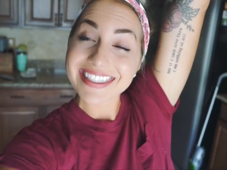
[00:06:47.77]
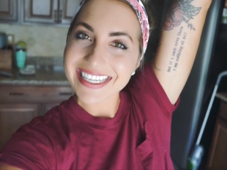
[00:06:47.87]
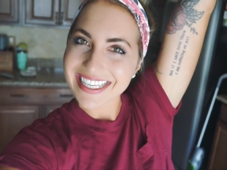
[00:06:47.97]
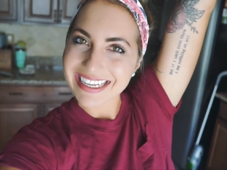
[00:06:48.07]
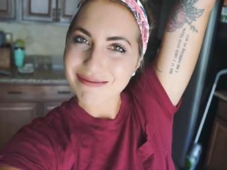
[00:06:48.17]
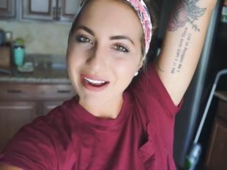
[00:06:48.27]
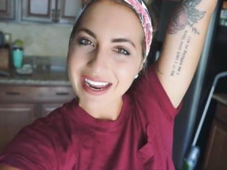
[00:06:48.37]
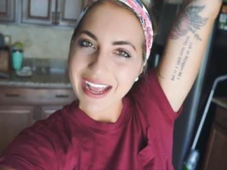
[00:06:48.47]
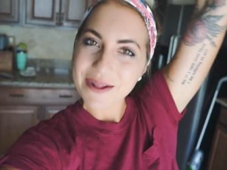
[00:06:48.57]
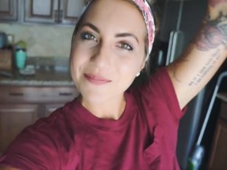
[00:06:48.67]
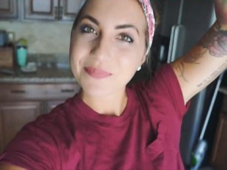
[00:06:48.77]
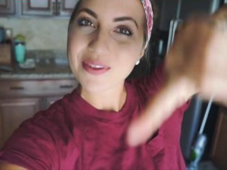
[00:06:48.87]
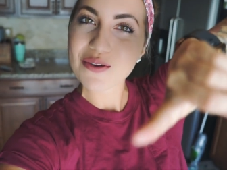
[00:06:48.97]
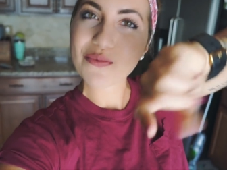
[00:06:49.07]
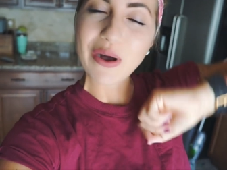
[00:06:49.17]
Since it is Monday,
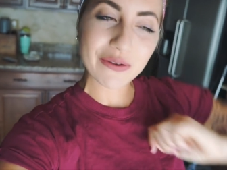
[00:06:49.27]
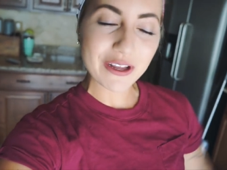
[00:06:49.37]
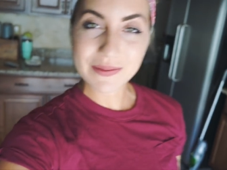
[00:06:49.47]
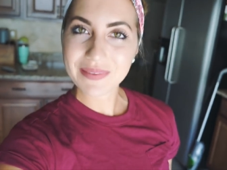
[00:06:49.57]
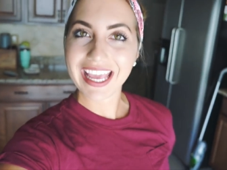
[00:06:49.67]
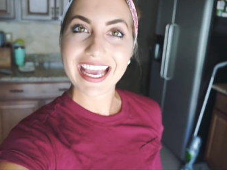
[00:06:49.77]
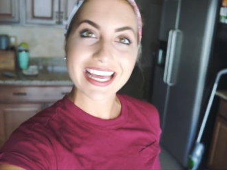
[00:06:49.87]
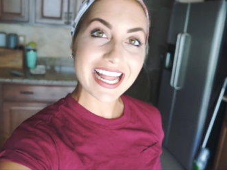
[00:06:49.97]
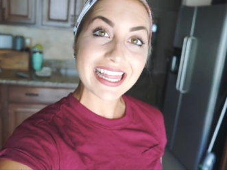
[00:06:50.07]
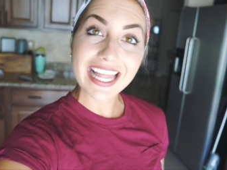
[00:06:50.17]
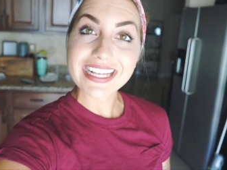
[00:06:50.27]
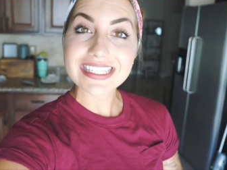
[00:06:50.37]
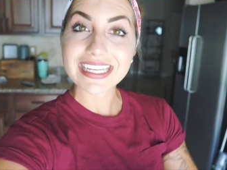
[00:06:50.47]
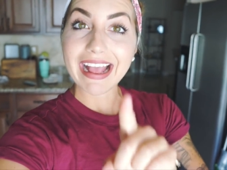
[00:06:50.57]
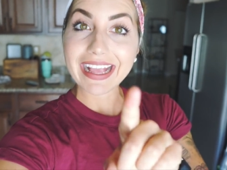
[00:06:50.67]
welcome and
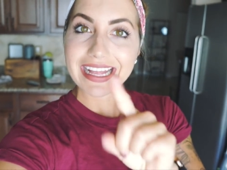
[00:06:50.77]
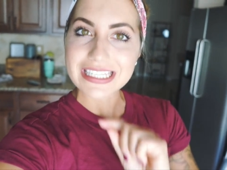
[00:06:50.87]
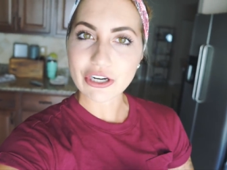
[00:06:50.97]
let's get